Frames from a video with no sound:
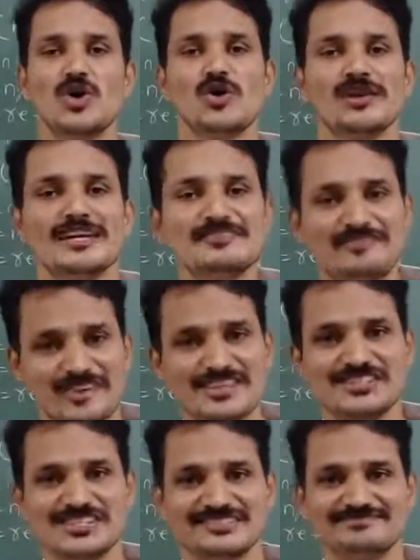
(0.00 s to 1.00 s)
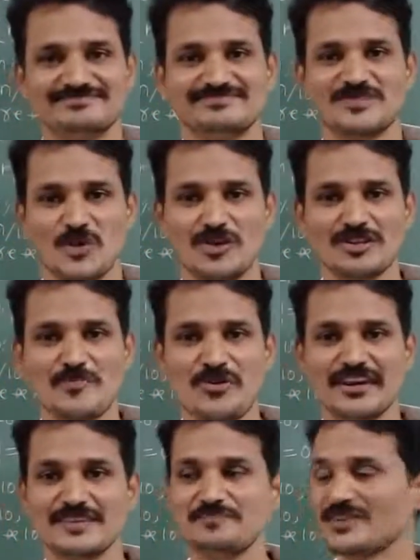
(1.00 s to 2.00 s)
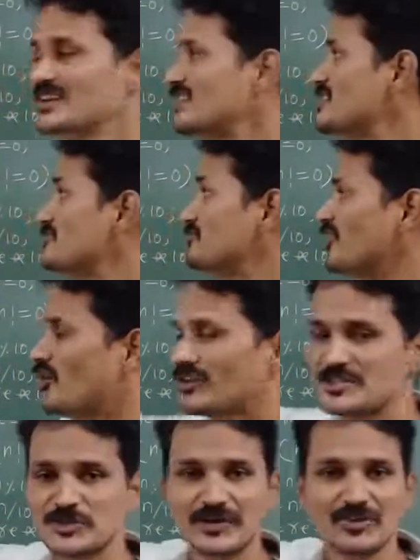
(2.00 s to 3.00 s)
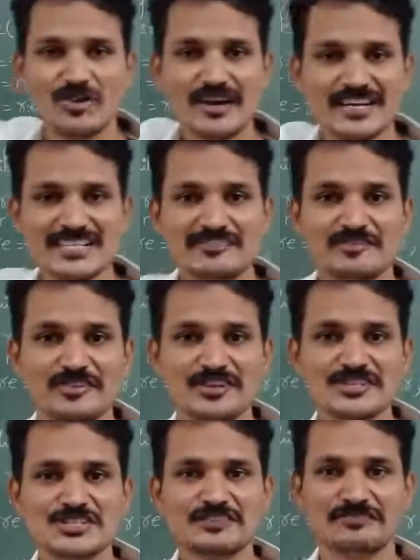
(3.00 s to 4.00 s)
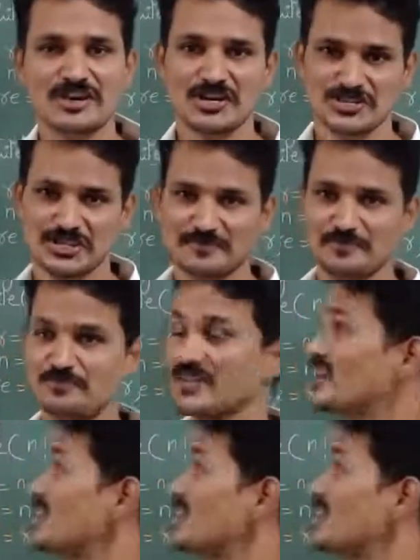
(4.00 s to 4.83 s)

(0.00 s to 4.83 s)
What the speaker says: calling function. Got the point? Or else you can call it as a first function.